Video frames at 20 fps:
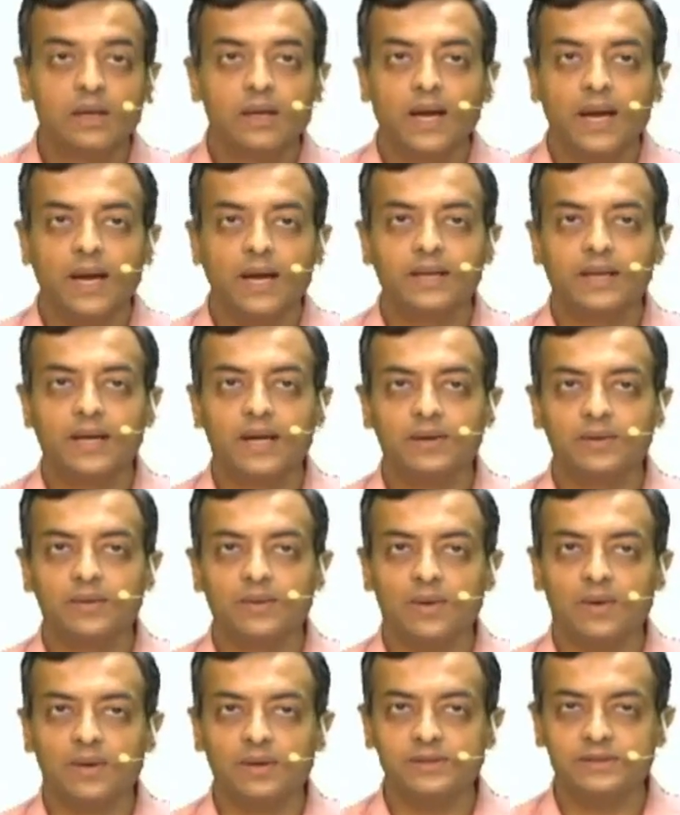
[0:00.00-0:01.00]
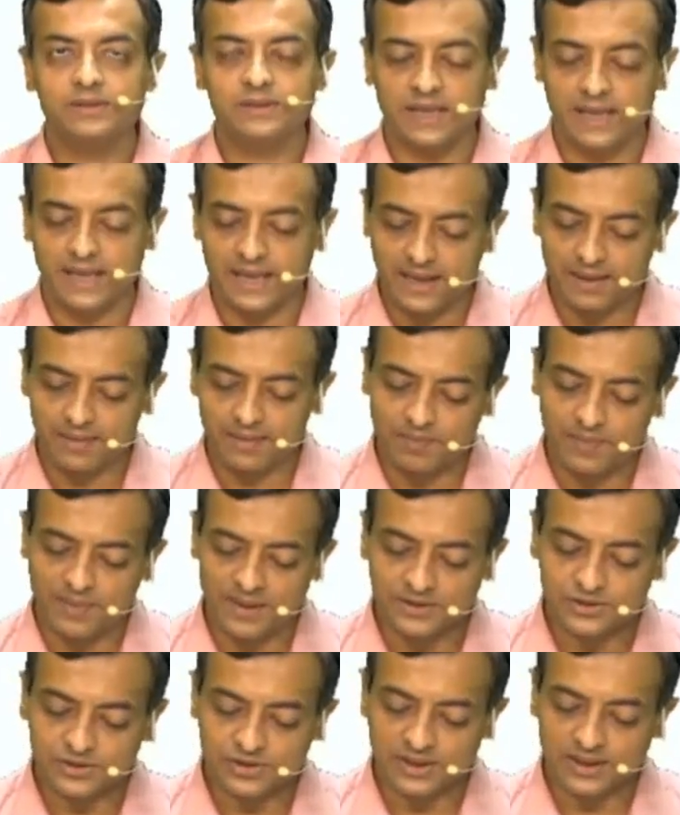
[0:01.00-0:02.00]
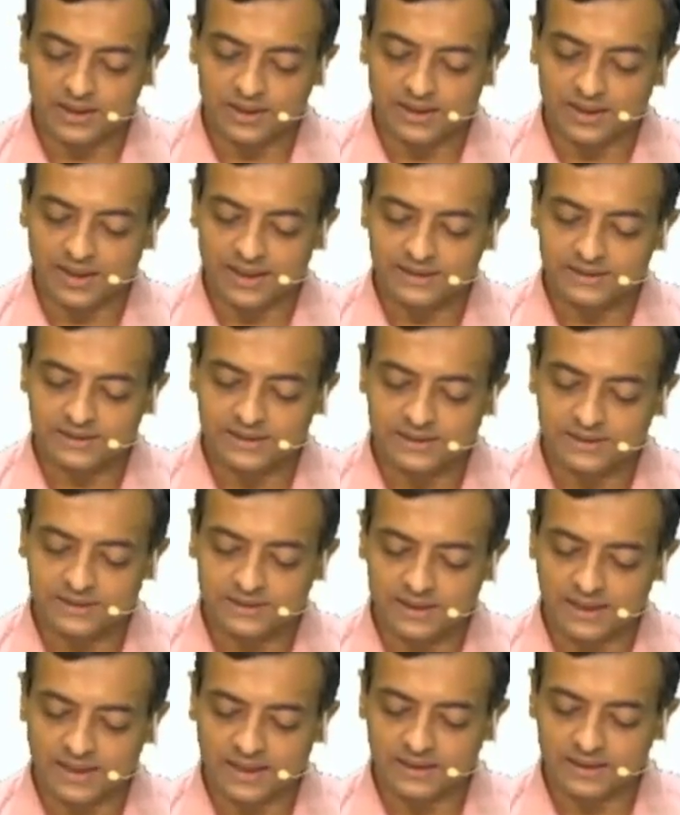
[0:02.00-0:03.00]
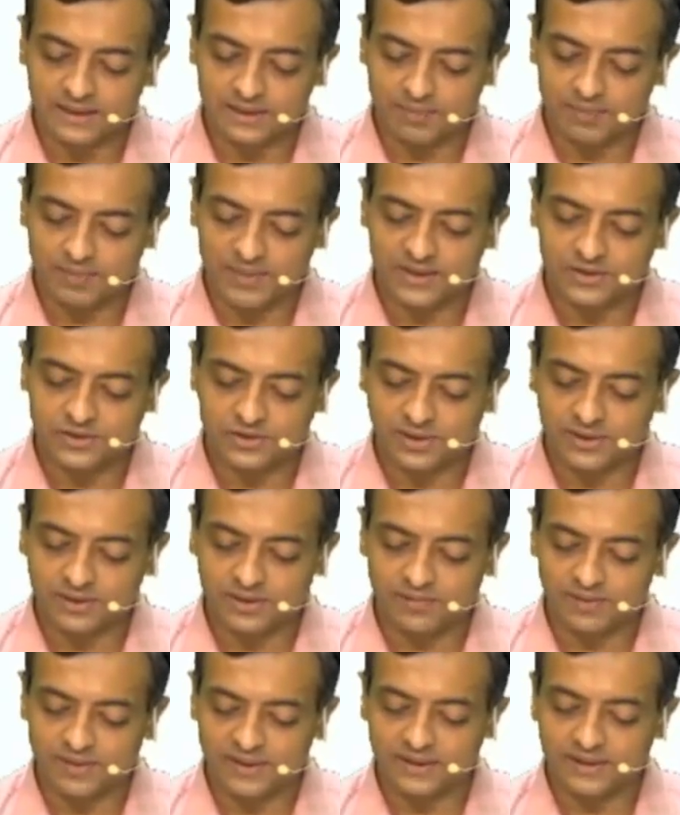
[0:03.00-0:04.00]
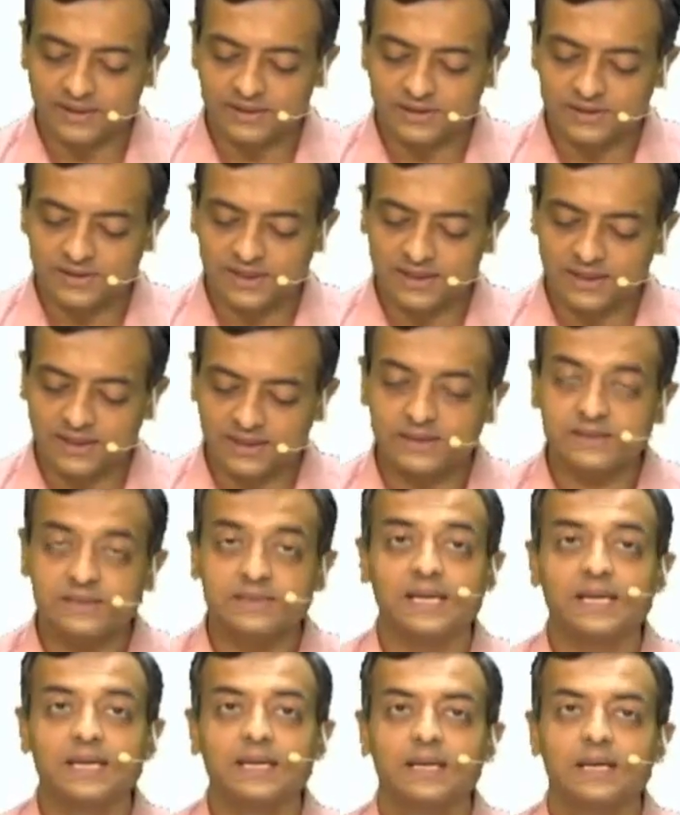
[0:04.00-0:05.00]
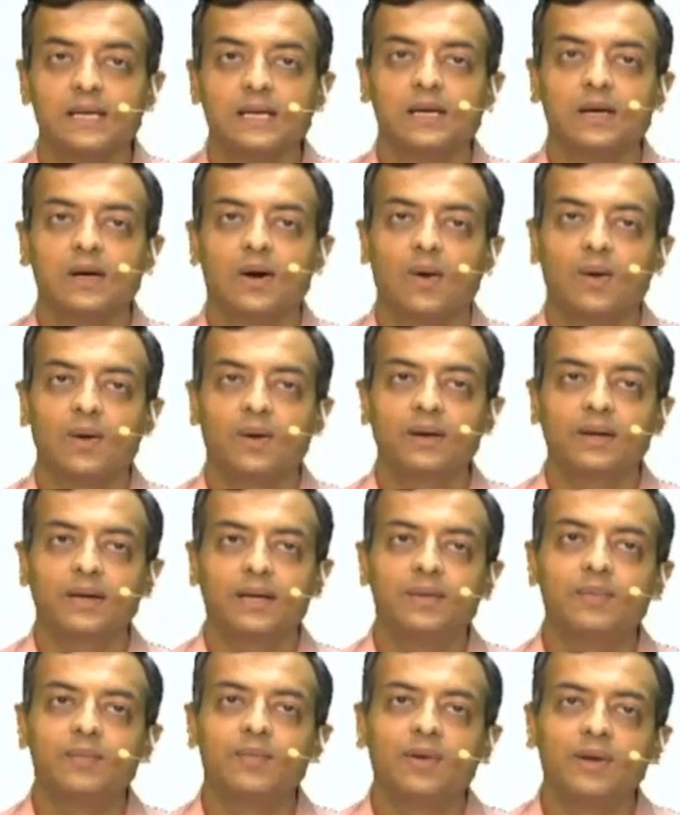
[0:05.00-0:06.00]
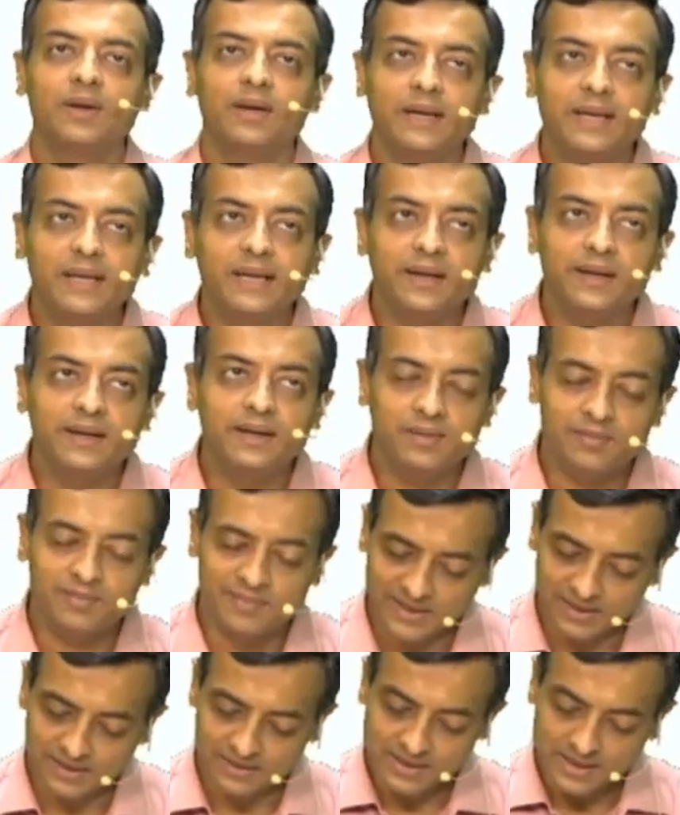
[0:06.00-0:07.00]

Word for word: It can cause aplastic crisis in the patient with sickle cell or hemolytic anemia.